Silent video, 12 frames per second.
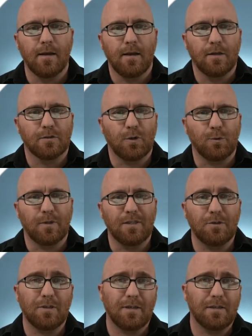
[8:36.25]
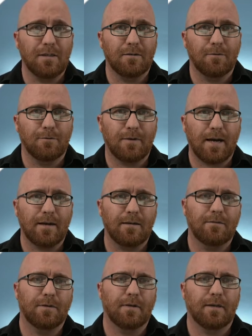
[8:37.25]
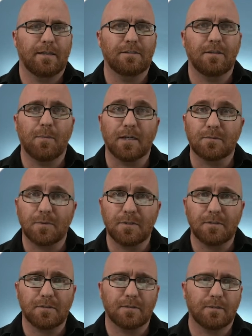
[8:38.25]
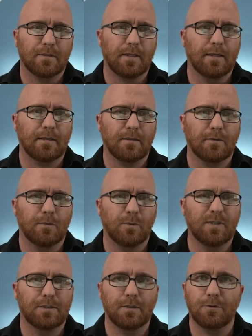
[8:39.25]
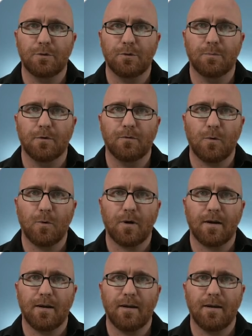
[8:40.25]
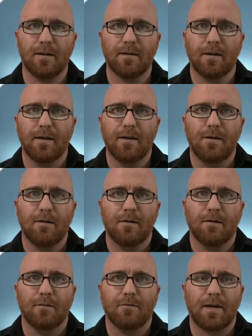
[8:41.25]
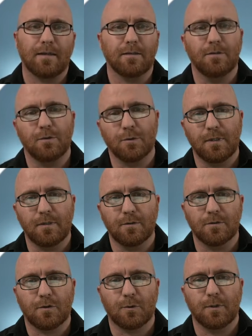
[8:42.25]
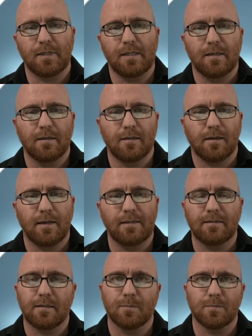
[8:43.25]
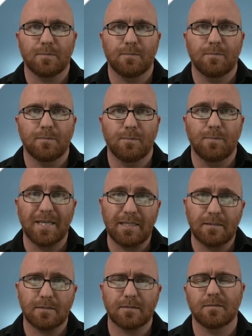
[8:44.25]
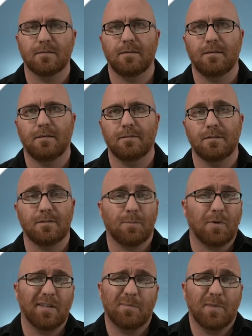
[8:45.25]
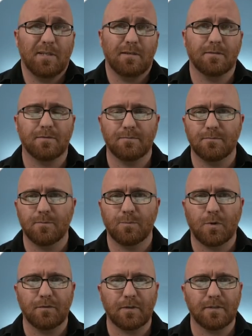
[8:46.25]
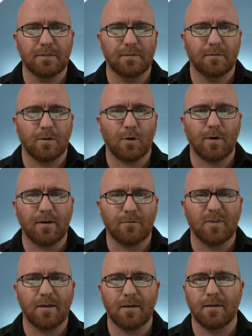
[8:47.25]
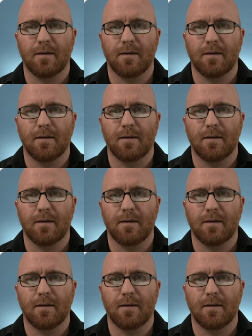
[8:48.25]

So then you're going to need 5 HDMI splitters like we showed you before, and finally you'll need those 3 ATEM Minis. Just the plain Mini is perfectly alright for that,